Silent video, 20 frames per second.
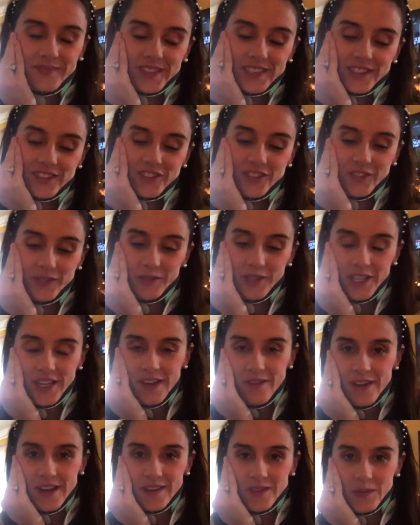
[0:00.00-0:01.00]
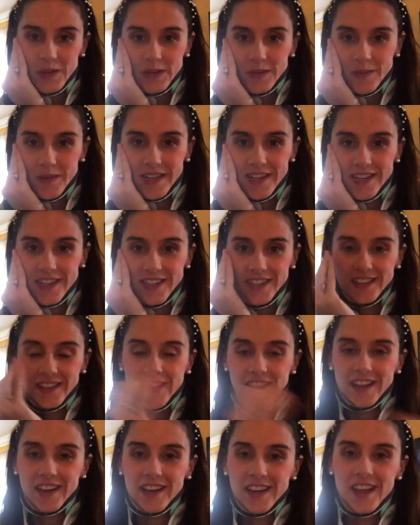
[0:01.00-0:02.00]
just really raised my spirits
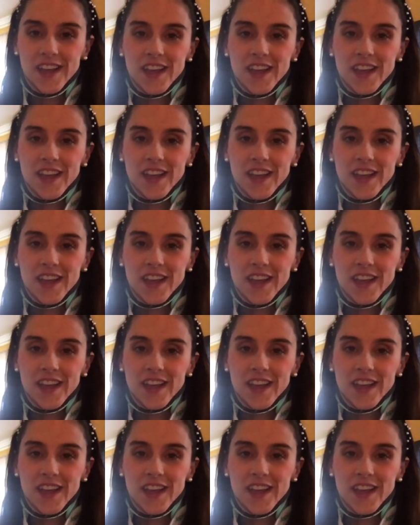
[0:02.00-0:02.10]
and